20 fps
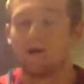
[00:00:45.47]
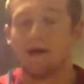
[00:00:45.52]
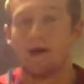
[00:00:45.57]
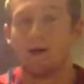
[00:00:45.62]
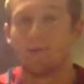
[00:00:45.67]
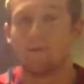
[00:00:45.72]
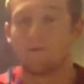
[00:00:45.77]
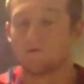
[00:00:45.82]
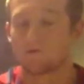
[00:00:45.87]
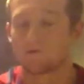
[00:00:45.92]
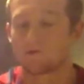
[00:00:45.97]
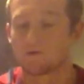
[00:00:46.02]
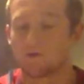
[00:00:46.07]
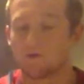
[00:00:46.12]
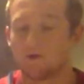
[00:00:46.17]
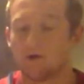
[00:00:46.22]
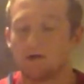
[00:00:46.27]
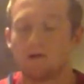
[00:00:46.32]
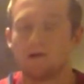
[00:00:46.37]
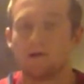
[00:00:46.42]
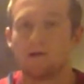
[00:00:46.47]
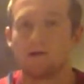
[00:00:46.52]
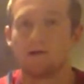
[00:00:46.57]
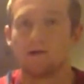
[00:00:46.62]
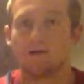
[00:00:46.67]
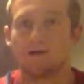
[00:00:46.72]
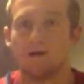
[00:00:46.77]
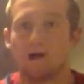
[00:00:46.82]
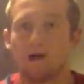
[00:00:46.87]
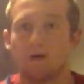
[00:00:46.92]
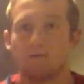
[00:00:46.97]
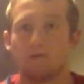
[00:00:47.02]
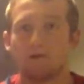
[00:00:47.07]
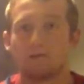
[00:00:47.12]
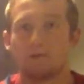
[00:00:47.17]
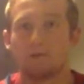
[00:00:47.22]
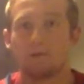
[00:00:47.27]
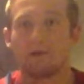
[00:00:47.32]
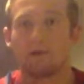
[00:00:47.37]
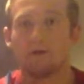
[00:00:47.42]
And we've also got a
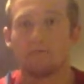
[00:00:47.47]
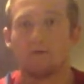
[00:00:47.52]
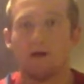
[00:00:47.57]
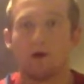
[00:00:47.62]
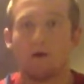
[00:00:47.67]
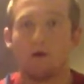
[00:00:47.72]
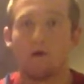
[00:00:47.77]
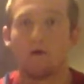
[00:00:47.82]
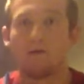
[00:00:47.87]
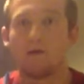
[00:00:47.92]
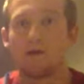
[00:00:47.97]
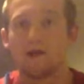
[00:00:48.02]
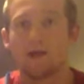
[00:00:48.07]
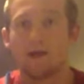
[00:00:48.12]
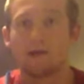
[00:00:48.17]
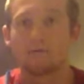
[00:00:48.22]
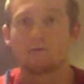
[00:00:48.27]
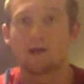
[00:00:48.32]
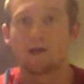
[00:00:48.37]
place where we can write all their names